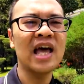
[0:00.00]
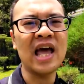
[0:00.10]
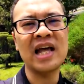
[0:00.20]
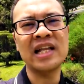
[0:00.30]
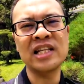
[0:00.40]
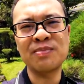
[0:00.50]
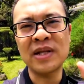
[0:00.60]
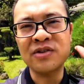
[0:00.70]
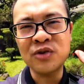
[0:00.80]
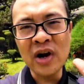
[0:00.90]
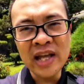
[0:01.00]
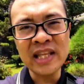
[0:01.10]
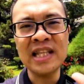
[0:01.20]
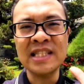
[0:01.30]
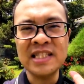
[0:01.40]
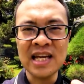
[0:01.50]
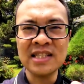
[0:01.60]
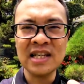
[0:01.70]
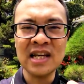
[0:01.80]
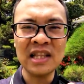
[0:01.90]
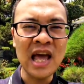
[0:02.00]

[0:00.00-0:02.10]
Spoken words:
and it's been tried and tested,